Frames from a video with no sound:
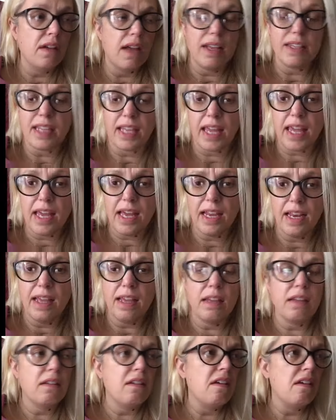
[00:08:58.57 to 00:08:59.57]
as a kid.
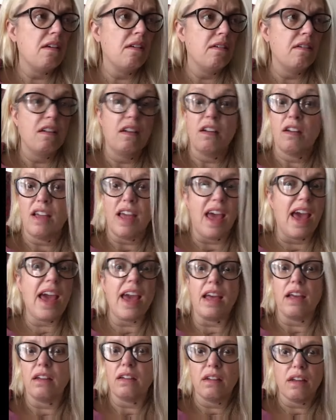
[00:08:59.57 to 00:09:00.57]

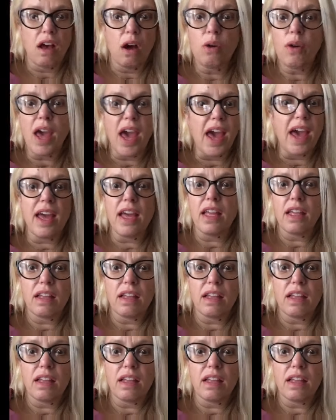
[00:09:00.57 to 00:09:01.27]
Hey, okay,